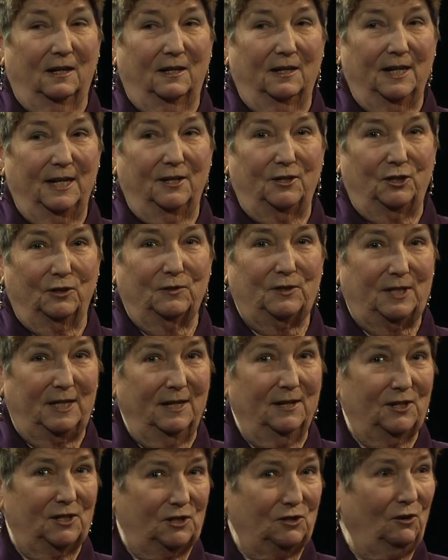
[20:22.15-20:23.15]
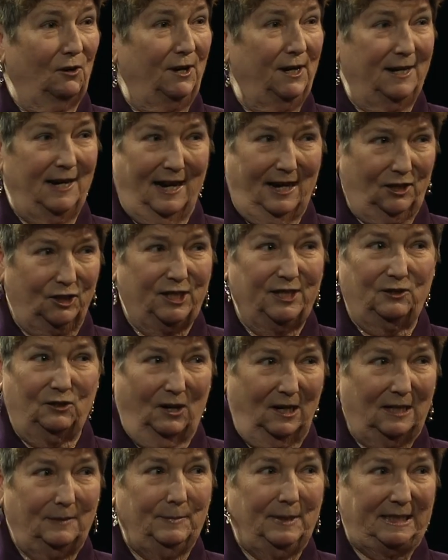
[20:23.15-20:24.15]
is you'll see us starting to actually
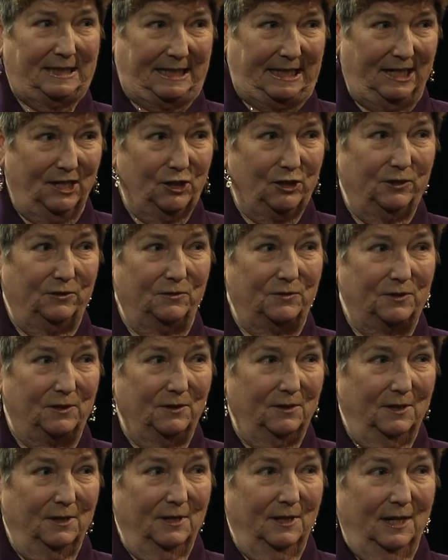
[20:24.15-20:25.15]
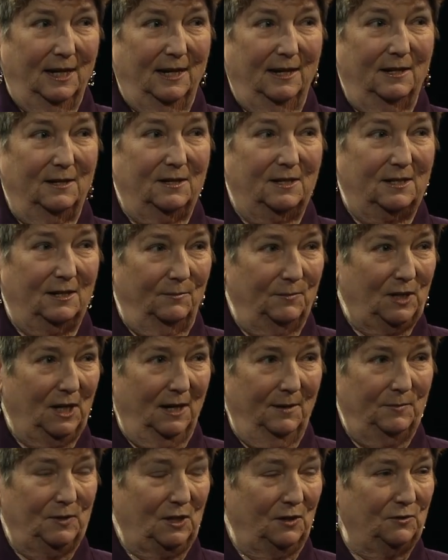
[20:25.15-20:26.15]
talk about the issues. And
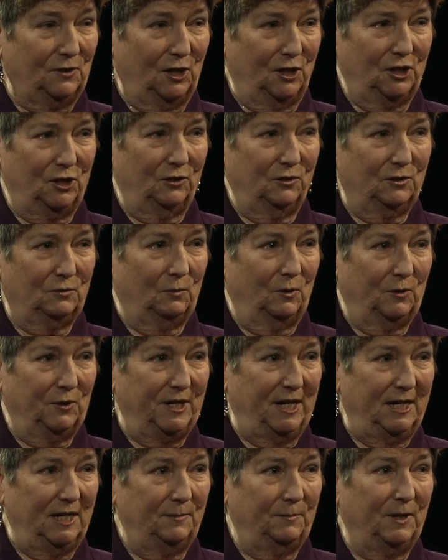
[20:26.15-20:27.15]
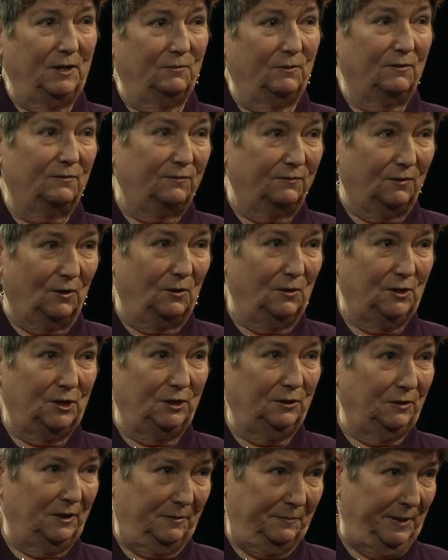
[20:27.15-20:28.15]
sometimes those issues will need to be referred
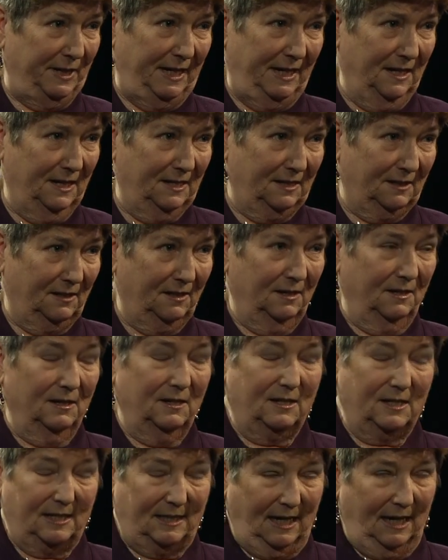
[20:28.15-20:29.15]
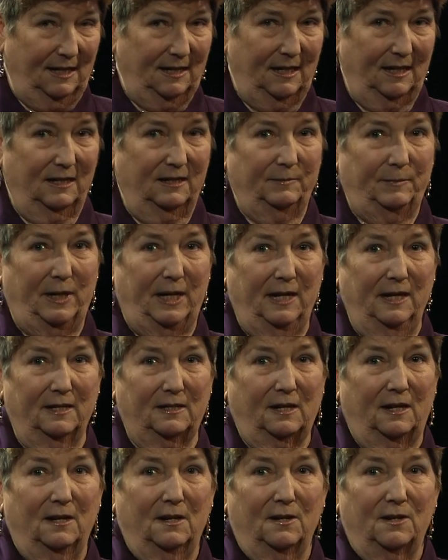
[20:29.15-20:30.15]
to committees, standing committees.
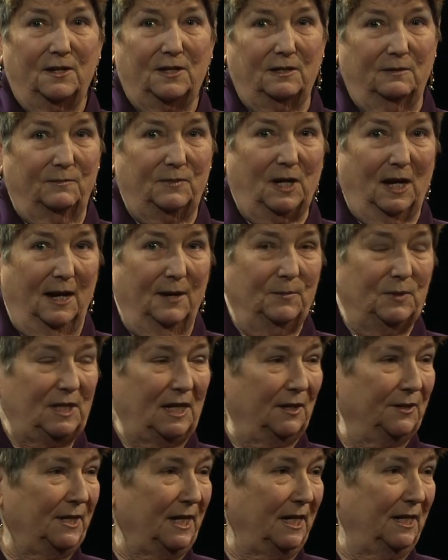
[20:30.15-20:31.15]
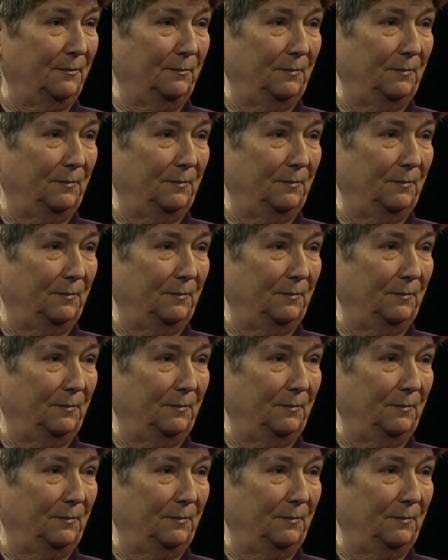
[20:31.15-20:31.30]
Sometimes they'll need to